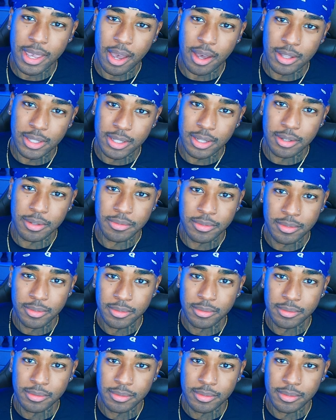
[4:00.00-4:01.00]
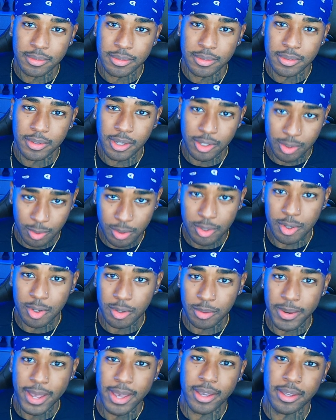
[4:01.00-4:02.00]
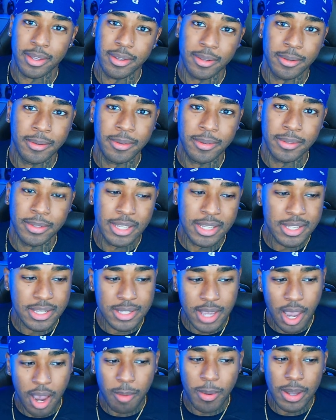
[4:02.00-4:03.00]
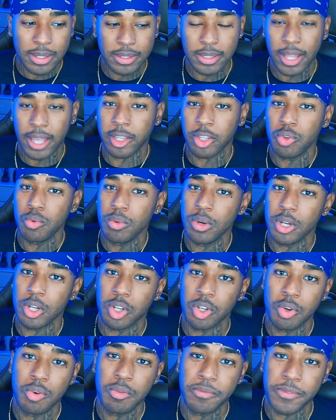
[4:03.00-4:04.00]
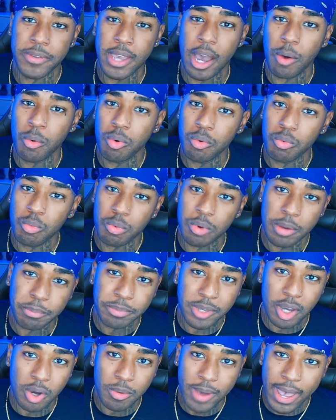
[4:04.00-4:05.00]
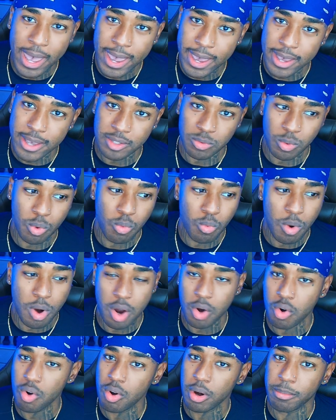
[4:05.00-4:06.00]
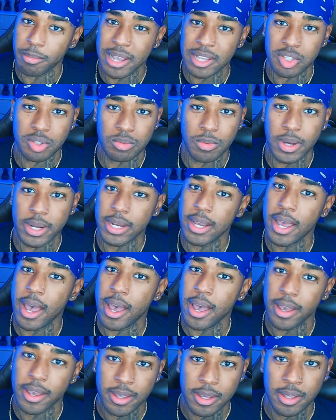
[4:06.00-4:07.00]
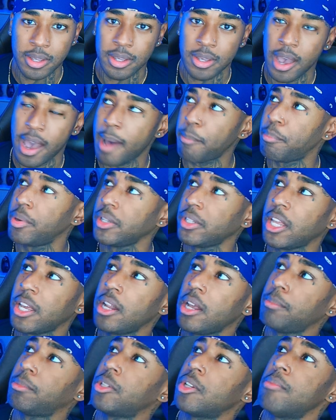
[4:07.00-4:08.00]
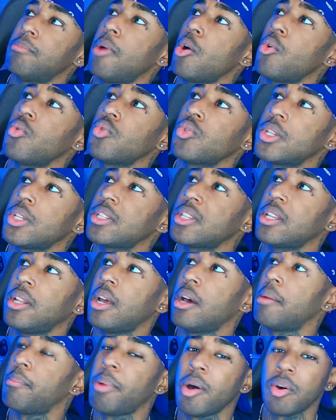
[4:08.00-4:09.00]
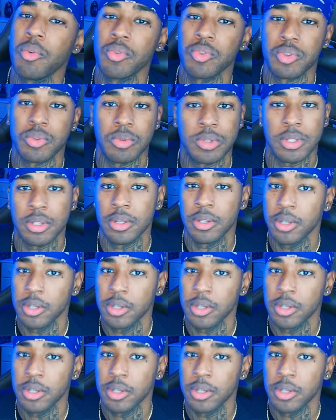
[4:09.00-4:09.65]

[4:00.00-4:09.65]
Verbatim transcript: y'all of. And you're correct. This is how I, like, you a goofy. I will whoop your ass with one arm. I swear to God. I put that up to Moses and the apostles.